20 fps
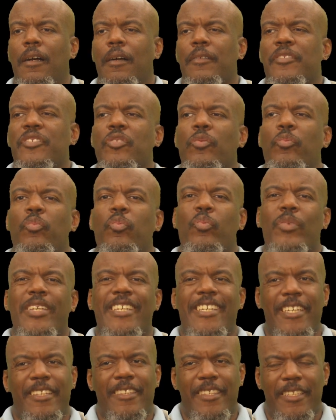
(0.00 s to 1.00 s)
So we
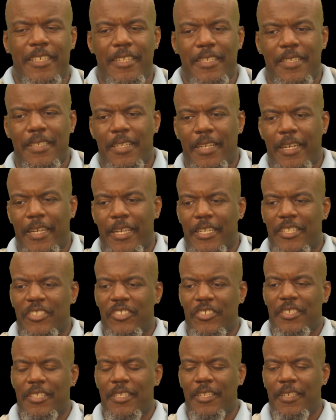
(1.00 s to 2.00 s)
get these, like,
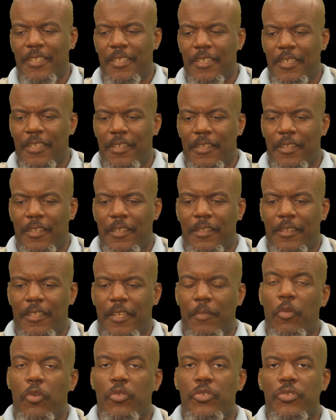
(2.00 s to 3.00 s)
just the
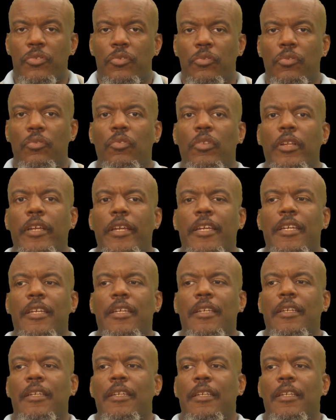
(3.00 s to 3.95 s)
emotional, like,